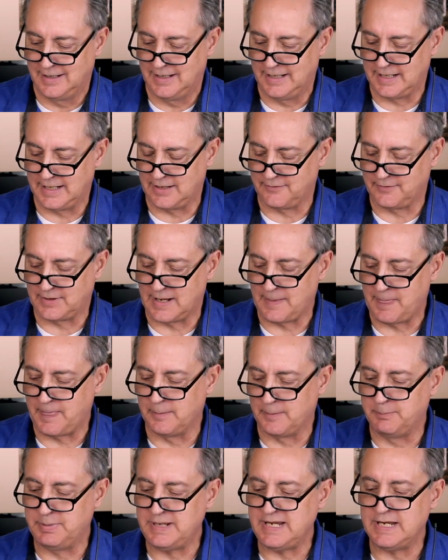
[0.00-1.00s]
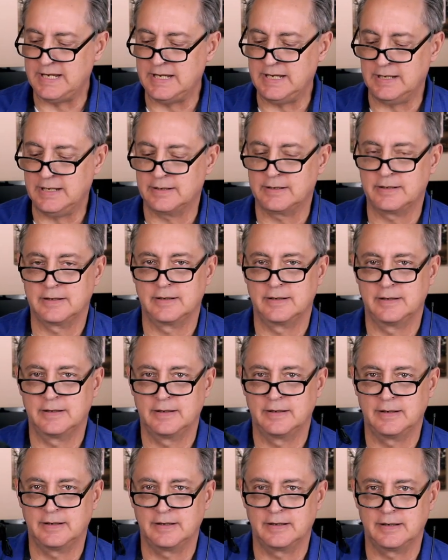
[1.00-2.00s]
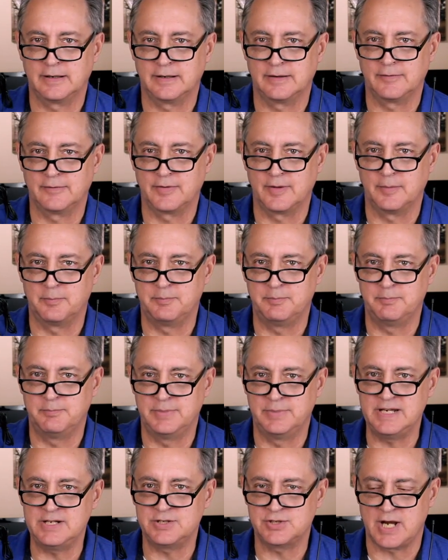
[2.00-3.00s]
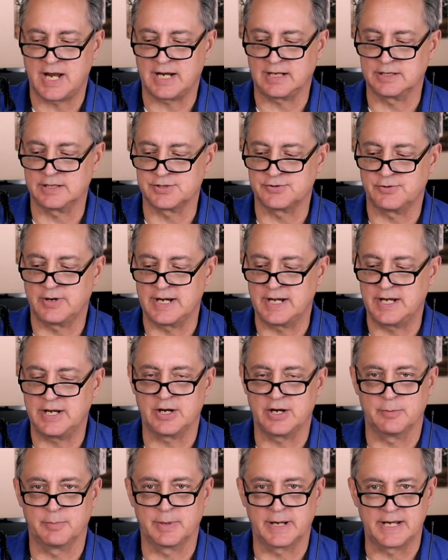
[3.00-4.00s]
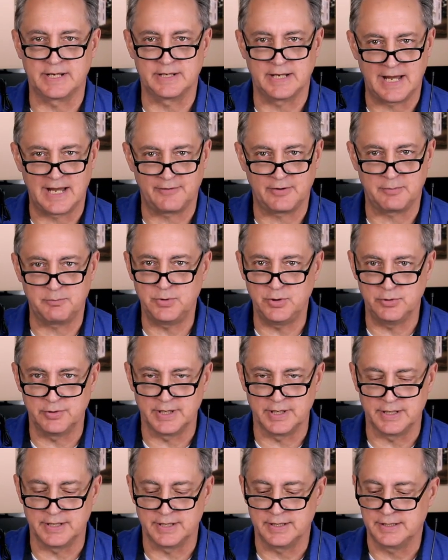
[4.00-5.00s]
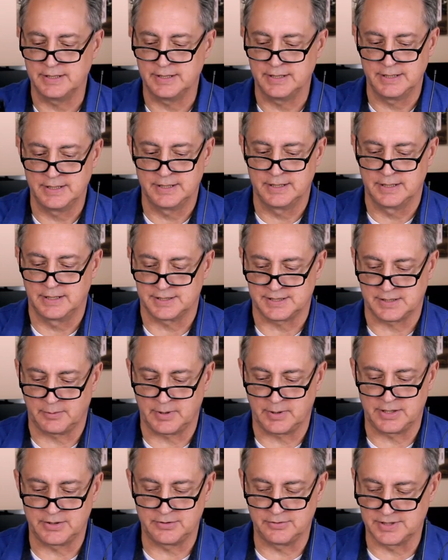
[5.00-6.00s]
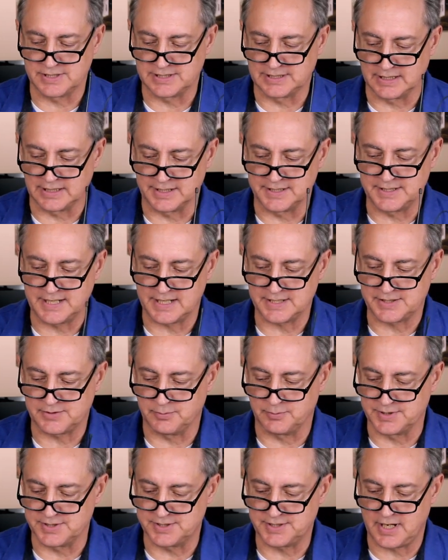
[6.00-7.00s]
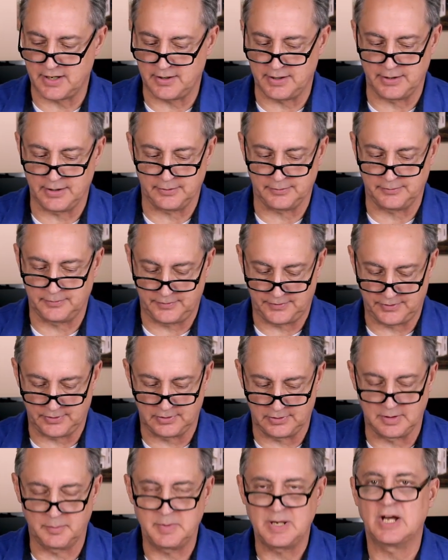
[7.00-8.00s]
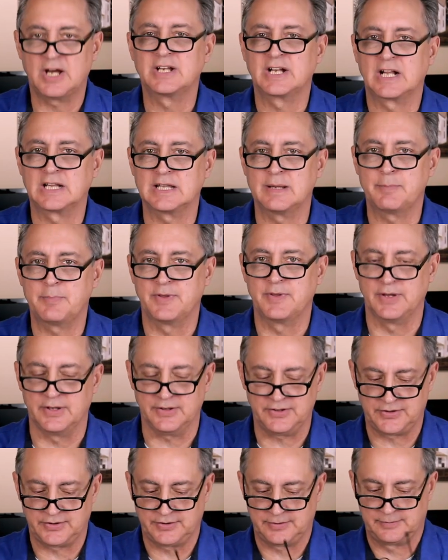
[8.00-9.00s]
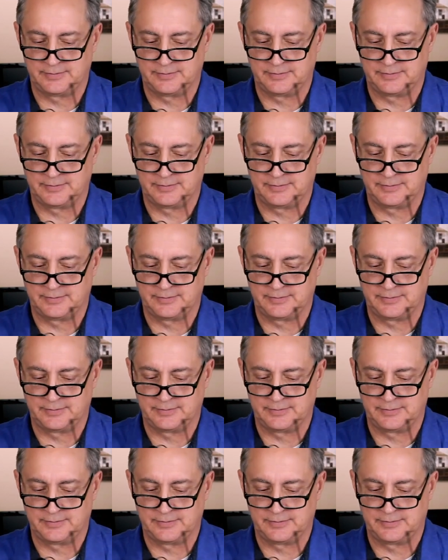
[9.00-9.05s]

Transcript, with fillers: And I've got the B uh, the B channel is right here, but I have it muted because I want to do this little test with stereo. So let me unclip this.